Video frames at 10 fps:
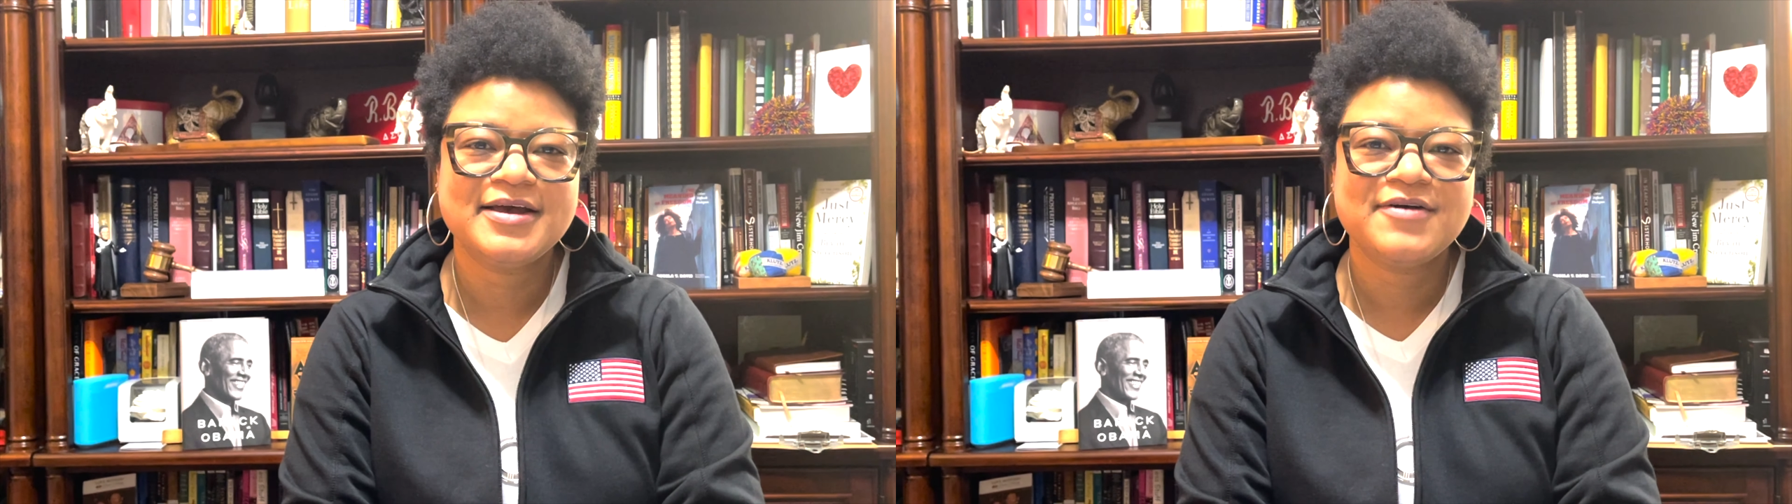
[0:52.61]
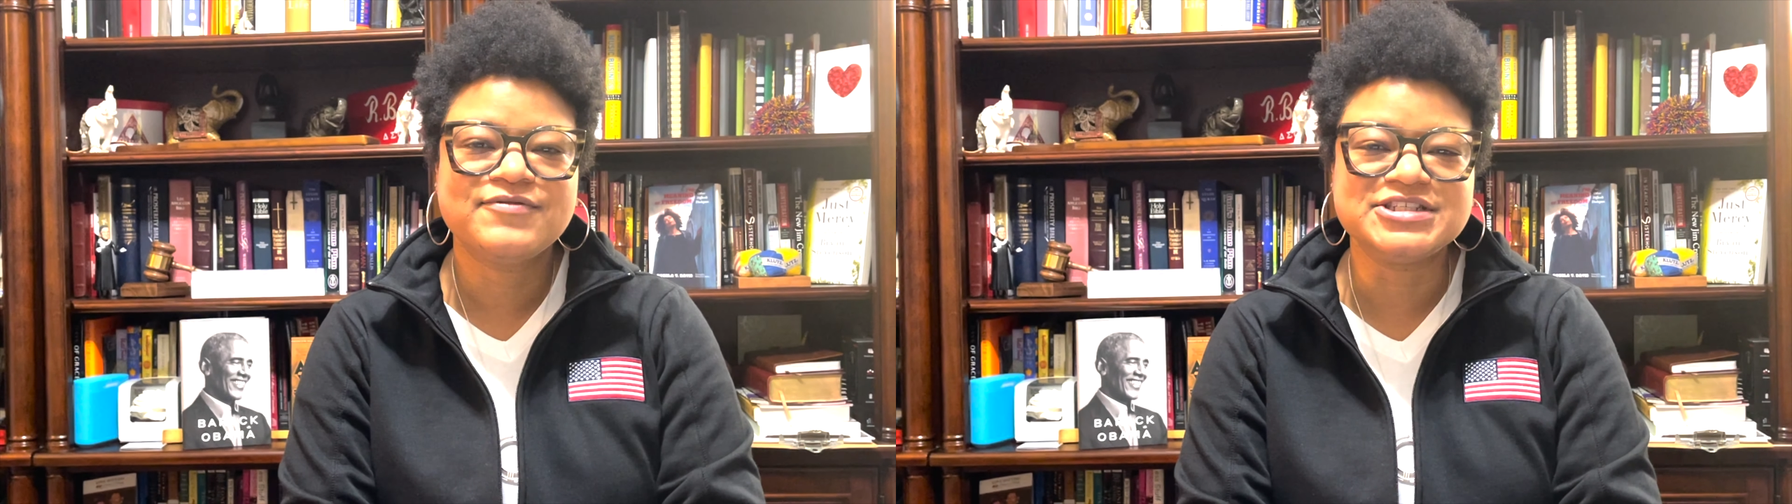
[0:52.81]

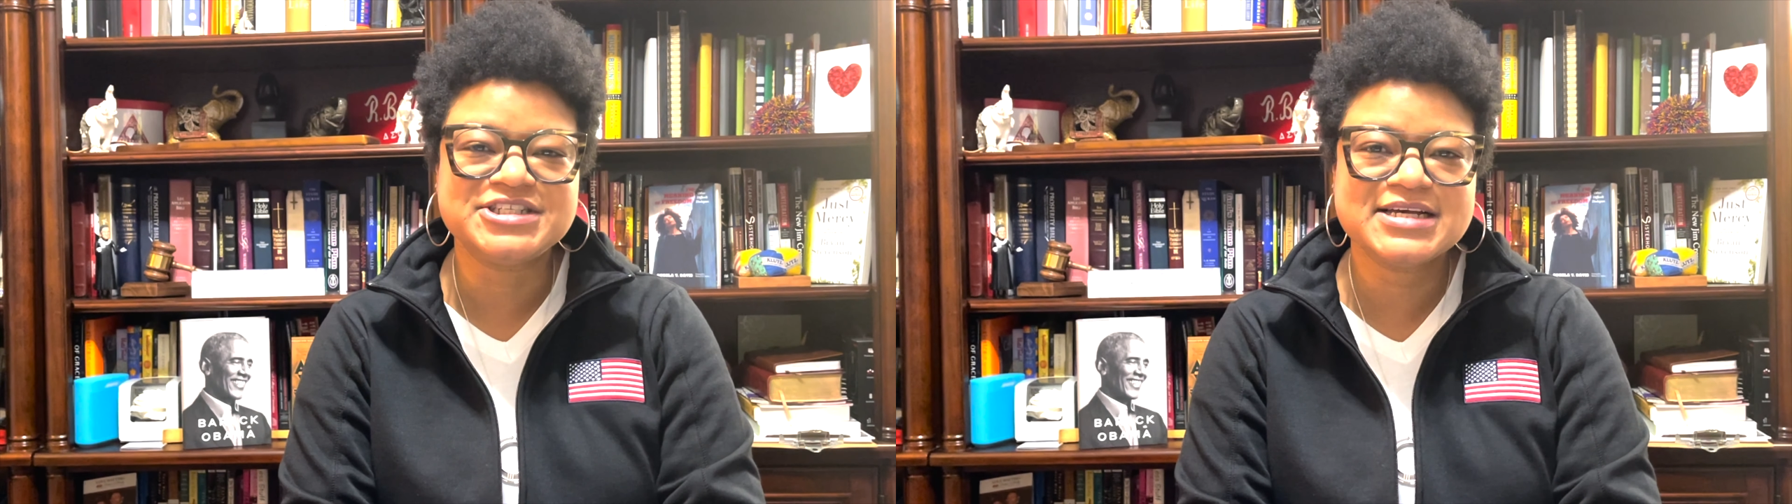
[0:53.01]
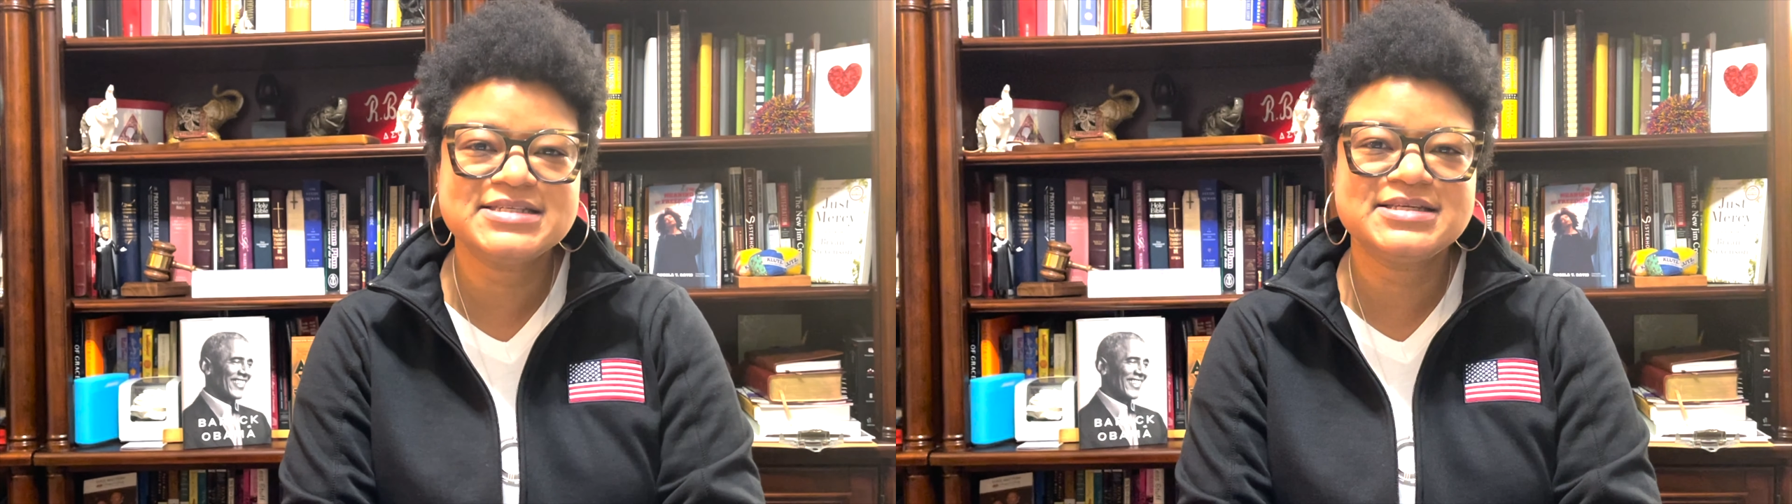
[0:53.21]
for
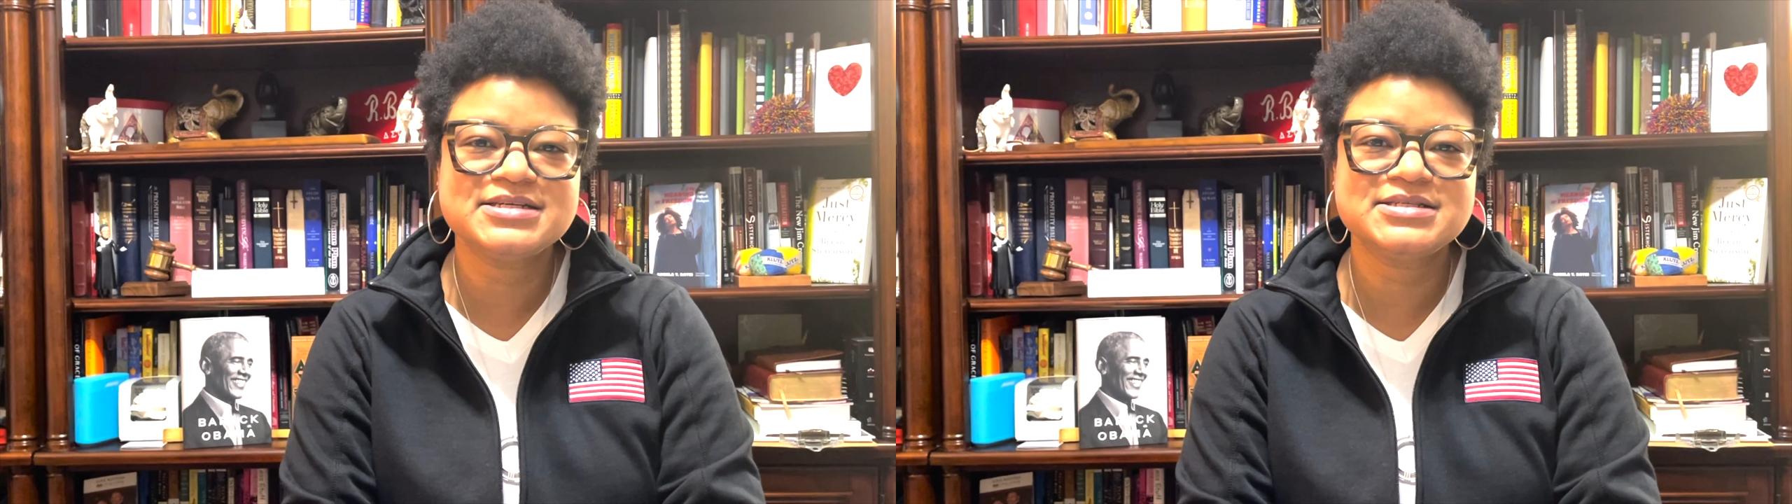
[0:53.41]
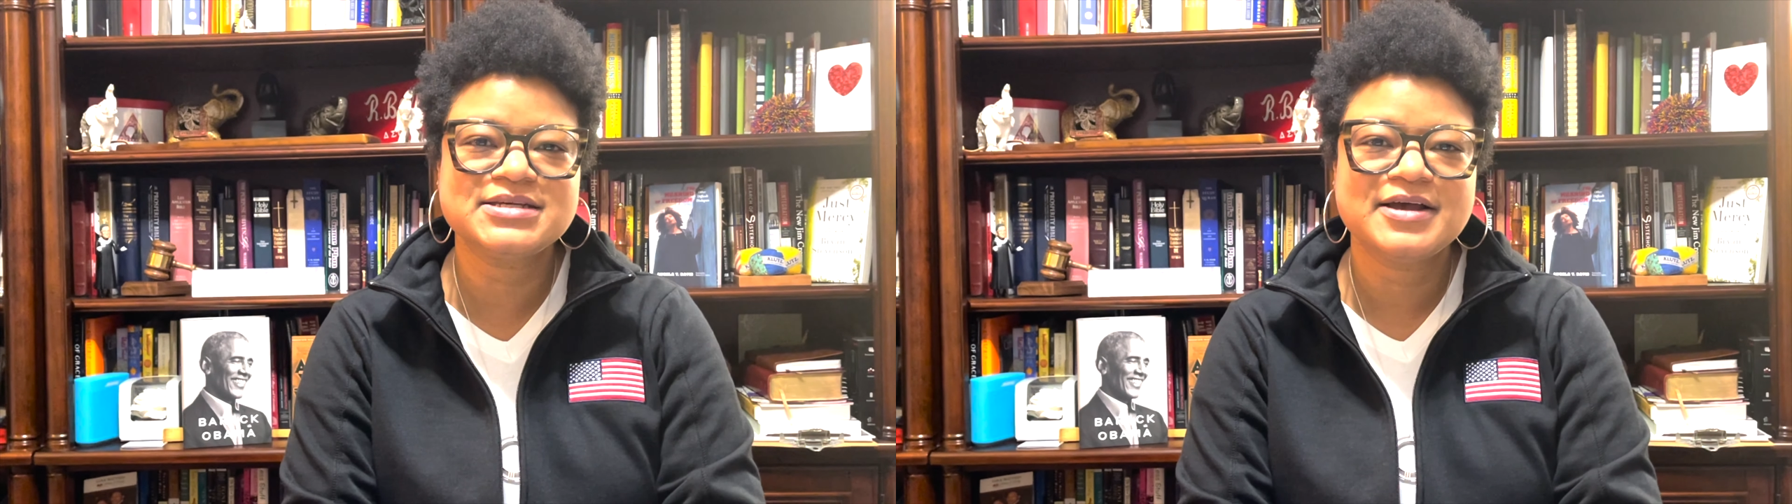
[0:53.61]

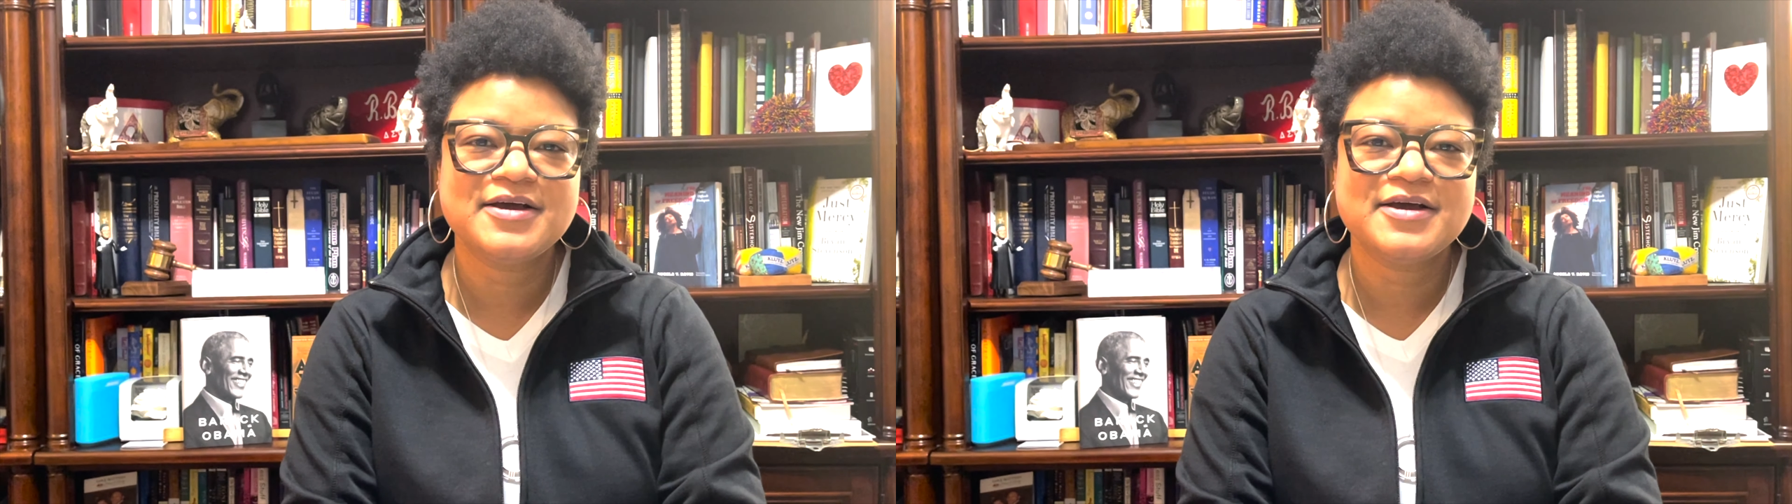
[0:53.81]
justice,